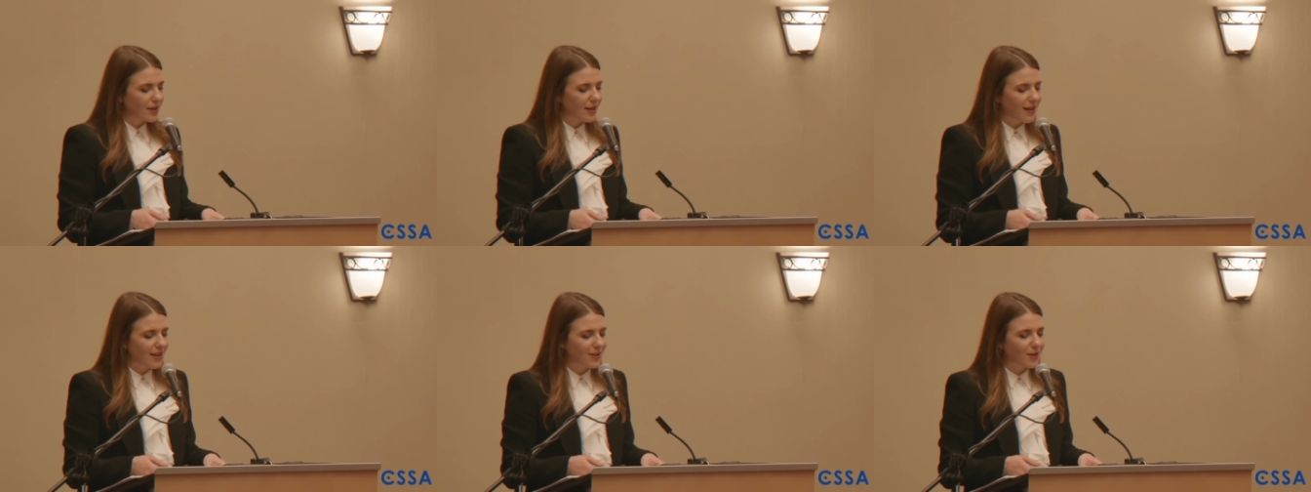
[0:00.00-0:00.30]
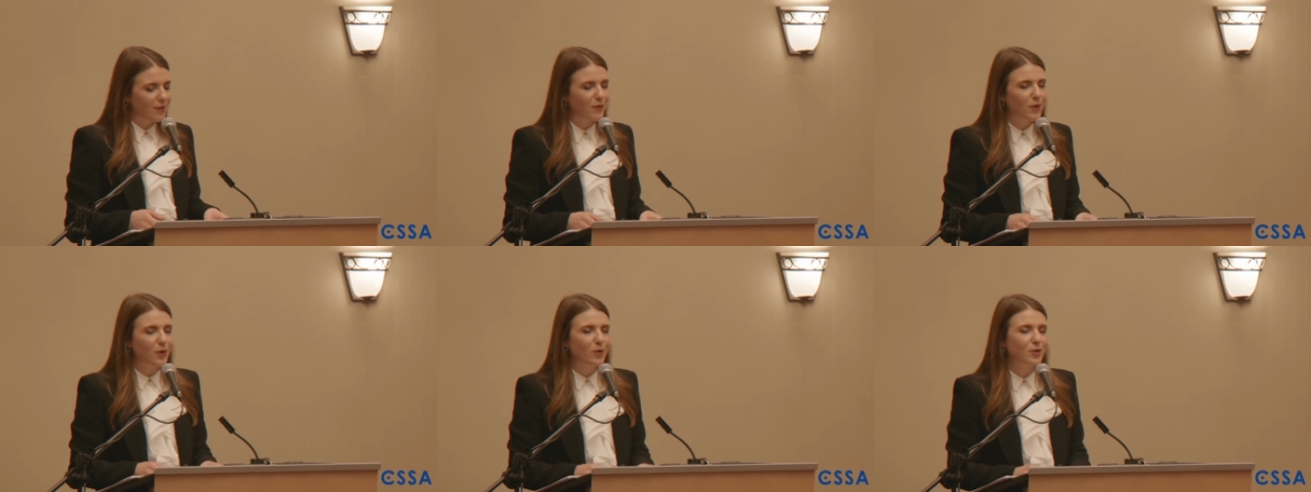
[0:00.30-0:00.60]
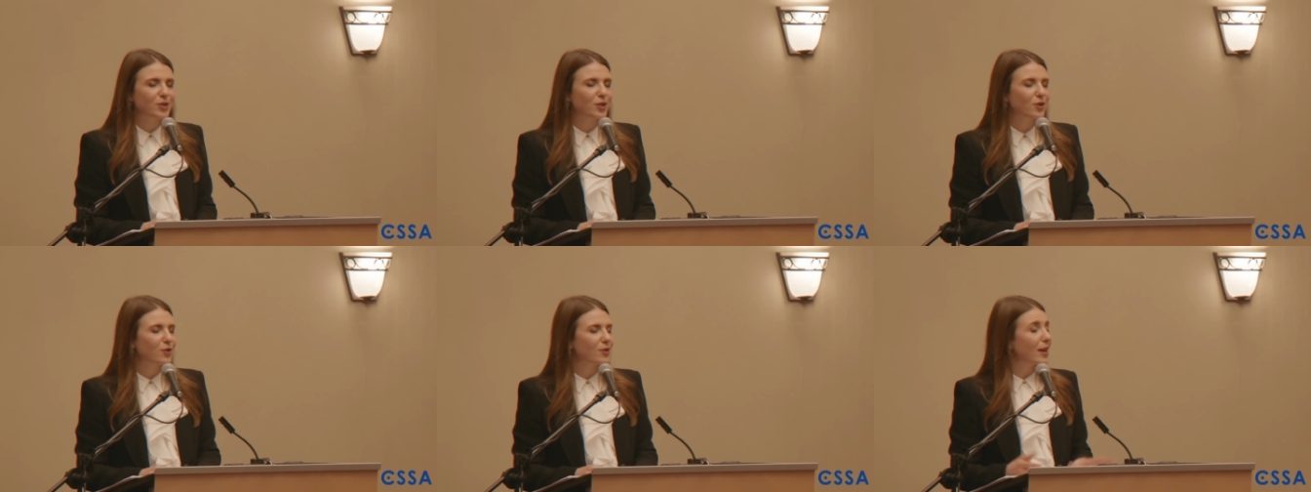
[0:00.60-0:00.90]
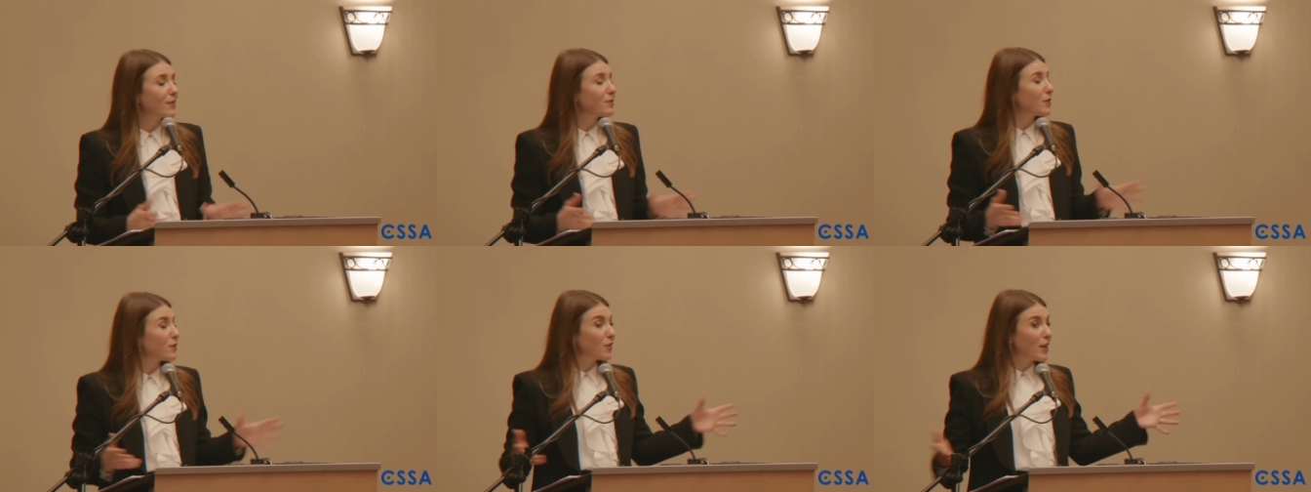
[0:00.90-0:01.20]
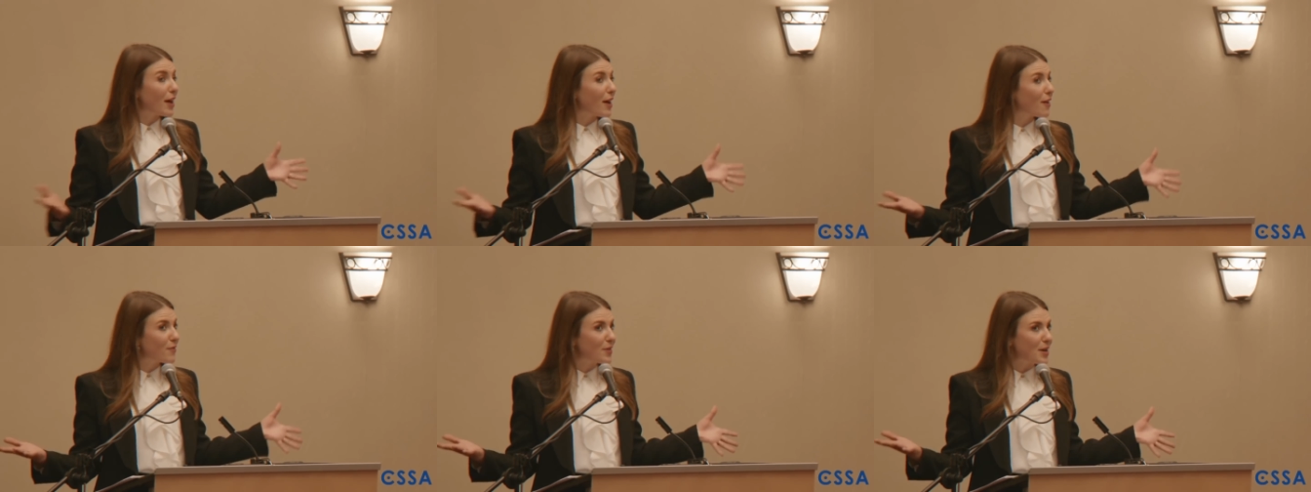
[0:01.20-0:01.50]
with uh, the folks in your life, if
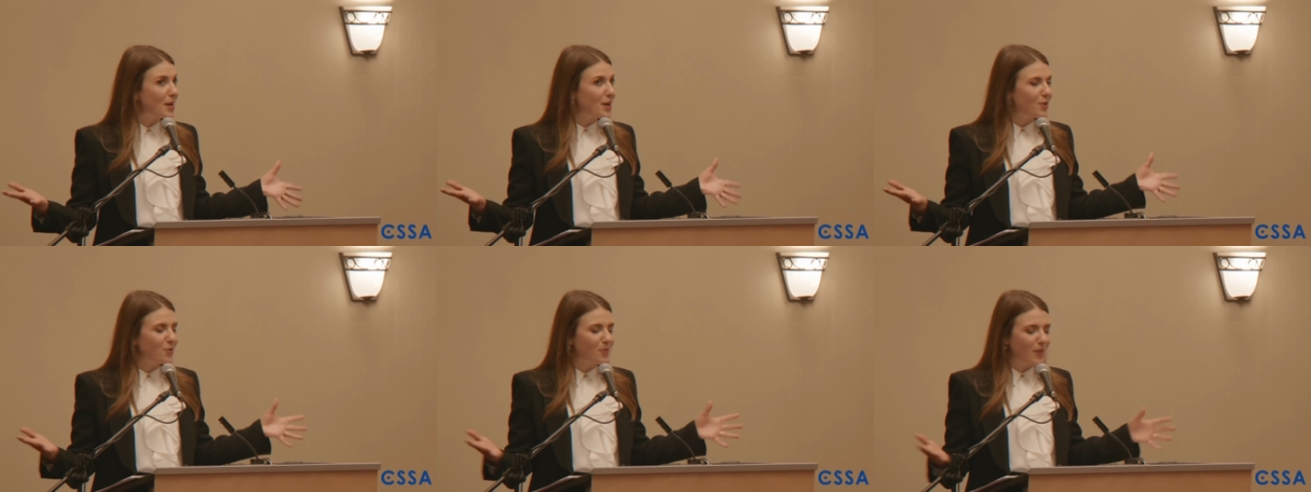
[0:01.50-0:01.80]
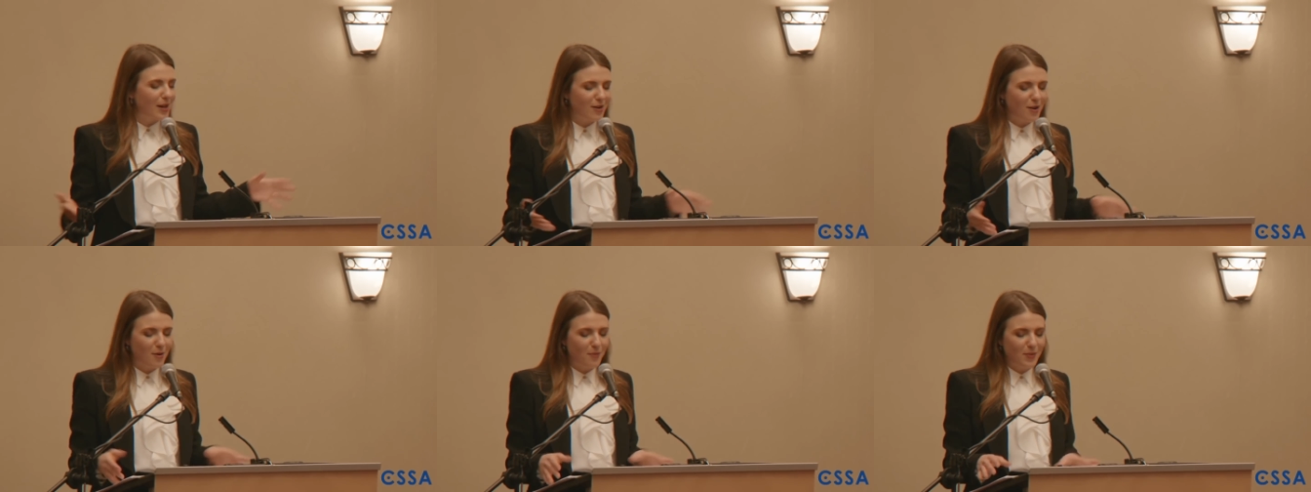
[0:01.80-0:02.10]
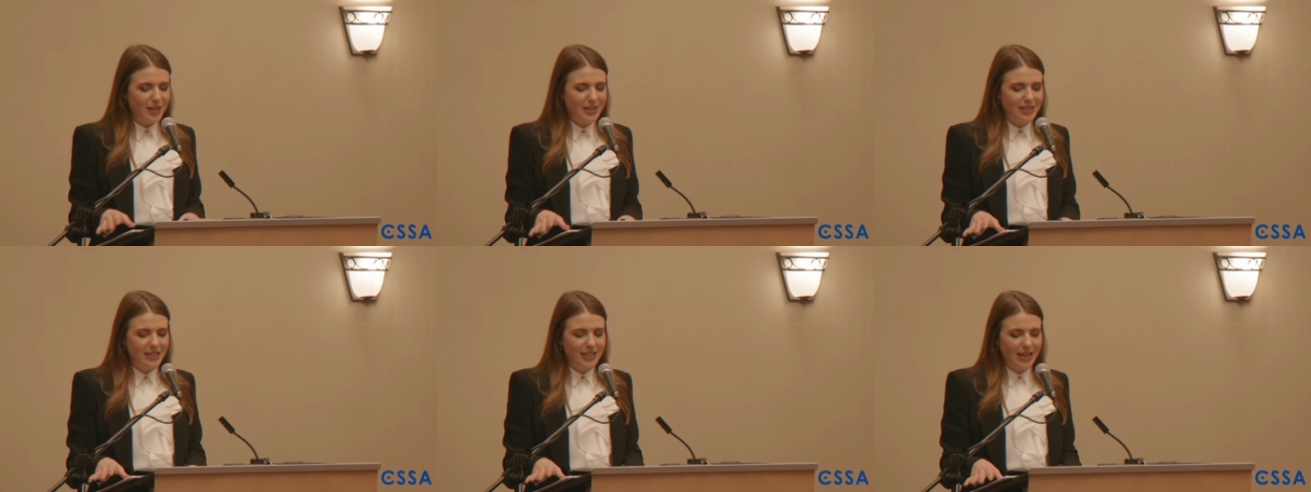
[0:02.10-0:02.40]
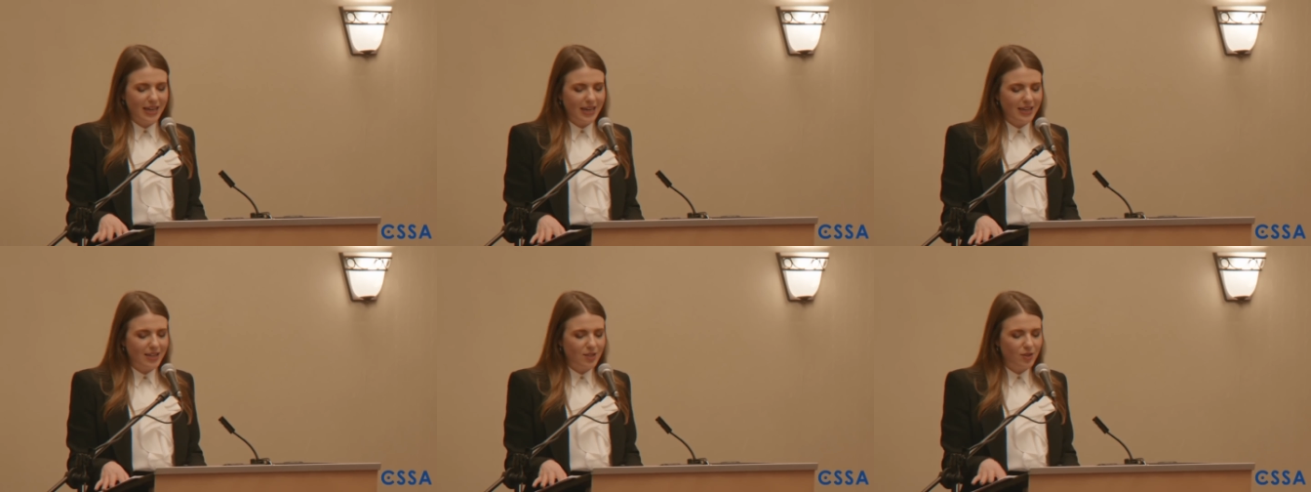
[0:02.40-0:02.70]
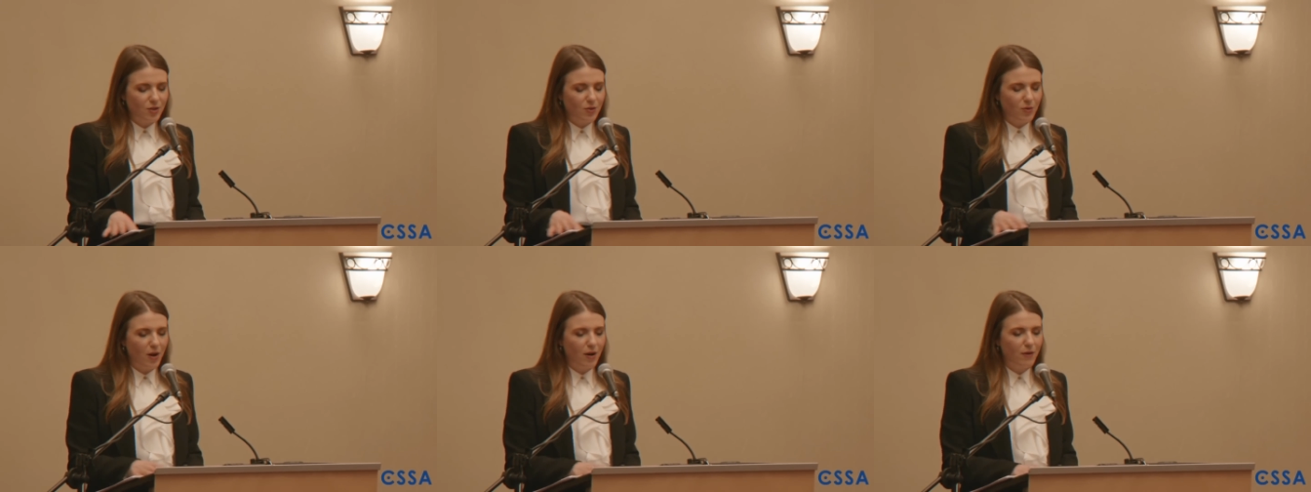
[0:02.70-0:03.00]
you have any who may not be as keen
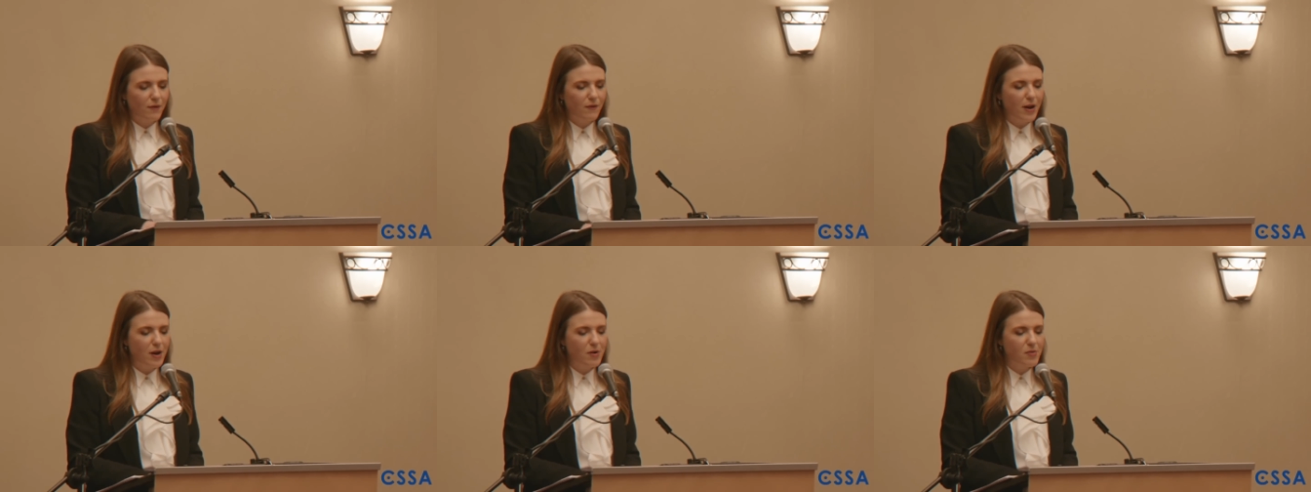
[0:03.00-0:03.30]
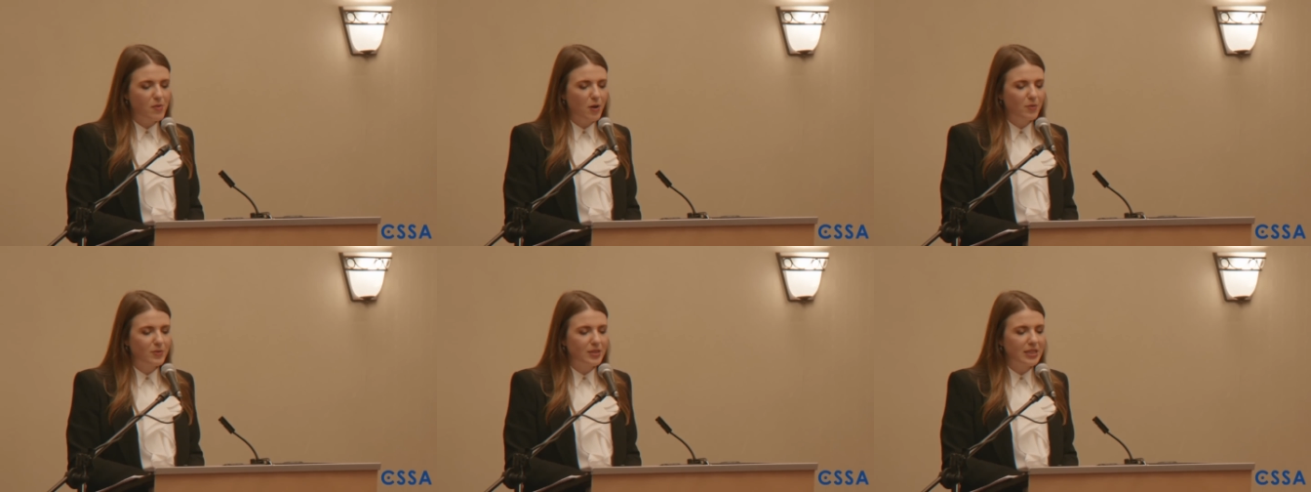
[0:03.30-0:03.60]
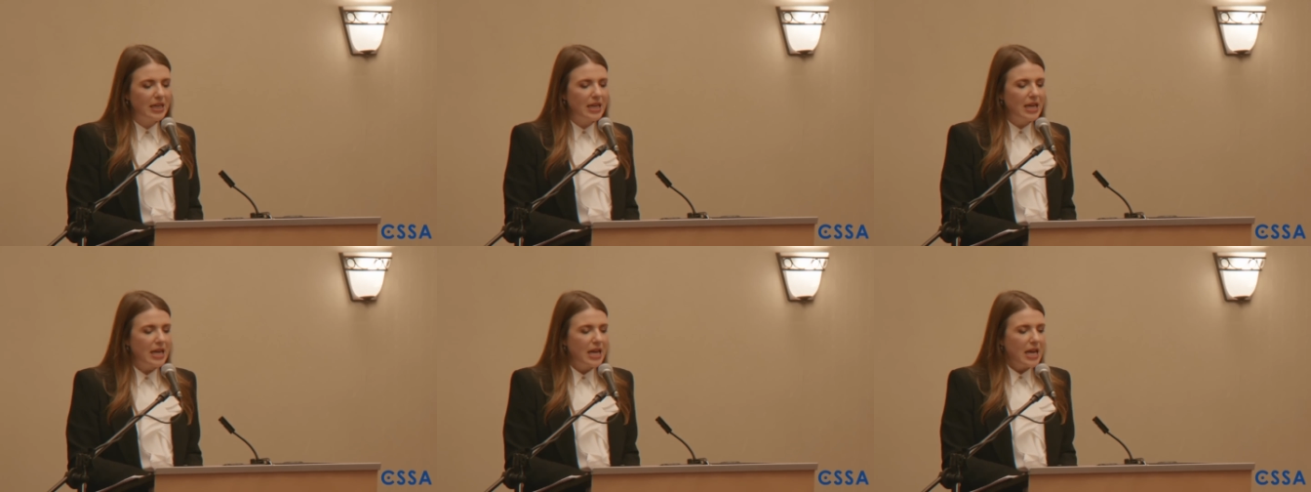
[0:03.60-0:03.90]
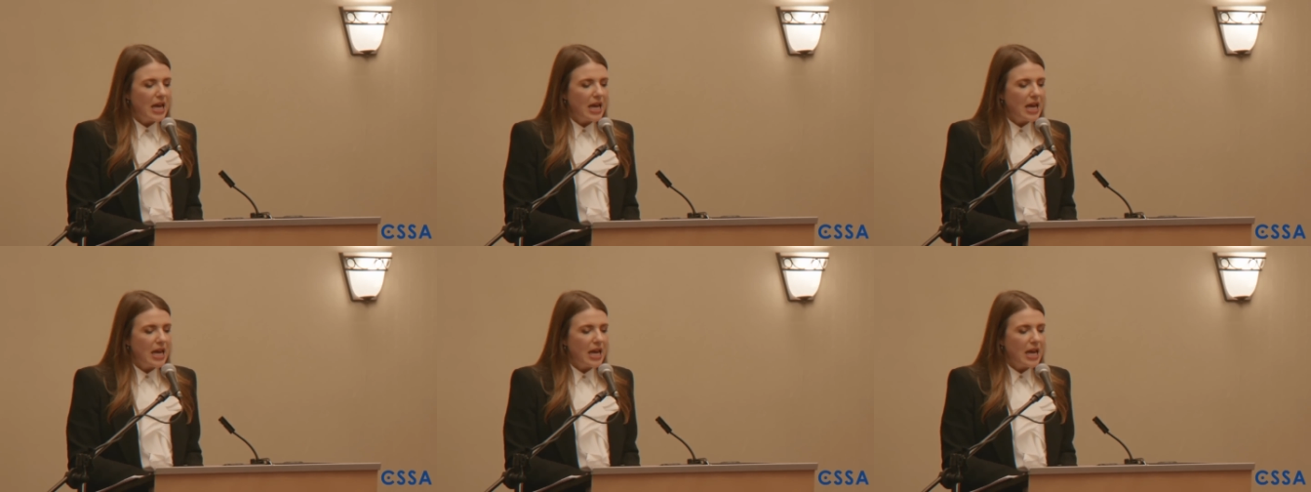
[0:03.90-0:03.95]
as you are on firearms.